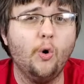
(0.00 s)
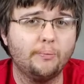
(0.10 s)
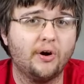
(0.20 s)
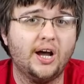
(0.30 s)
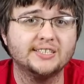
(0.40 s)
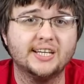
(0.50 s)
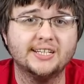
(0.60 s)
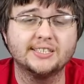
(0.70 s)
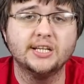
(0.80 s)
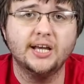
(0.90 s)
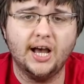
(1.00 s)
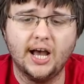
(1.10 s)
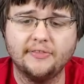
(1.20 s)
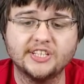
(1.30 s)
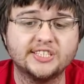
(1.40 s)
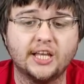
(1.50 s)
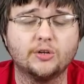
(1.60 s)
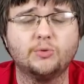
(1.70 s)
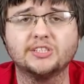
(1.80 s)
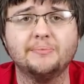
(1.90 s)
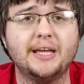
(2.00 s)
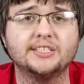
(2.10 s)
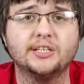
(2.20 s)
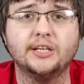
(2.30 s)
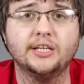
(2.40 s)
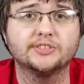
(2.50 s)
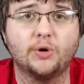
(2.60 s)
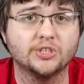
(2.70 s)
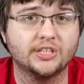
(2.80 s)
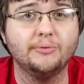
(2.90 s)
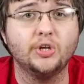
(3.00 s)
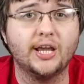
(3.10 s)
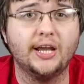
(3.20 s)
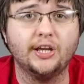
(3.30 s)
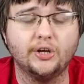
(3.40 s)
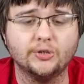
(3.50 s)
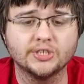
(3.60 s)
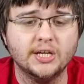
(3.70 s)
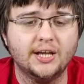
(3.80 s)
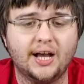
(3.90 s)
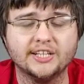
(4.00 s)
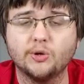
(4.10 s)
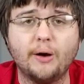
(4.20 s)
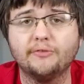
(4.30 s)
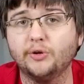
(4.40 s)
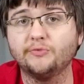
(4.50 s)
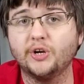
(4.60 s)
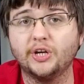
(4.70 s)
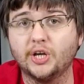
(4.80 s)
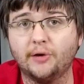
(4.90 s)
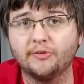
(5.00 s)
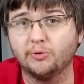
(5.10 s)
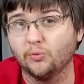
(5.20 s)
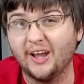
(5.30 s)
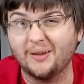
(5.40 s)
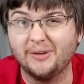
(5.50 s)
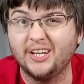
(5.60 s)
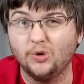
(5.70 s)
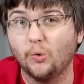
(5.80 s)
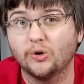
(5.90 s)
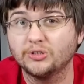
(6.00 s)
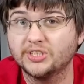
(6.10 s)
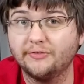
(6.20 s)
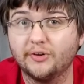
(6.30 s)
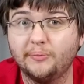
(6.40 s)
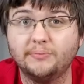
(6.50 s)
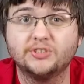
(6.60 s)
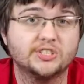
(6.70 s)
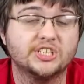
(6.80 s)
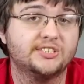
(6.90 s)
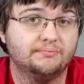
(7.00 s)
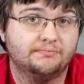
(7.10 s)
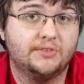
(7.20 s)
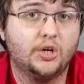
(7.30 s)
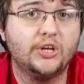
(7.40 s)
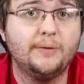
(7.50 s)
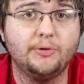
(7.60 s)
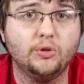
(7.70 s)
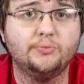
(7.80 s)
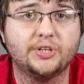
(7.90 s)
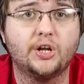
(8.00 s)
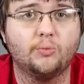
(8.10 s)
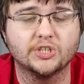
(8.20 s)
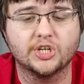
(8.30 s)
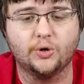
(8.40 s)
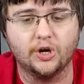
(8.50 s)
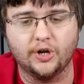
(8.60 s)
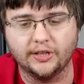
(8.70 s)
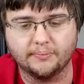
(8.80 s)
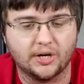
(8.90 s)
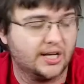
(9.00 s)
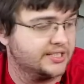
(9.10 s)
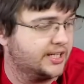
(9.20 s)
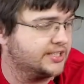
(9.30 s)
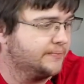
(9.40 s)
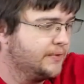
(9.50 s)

process, the seller was amazing as far as communicating goes. So I would feel very comfortable recommending you order stuff from them, just because they'll keep you looped in on what's going on in the process.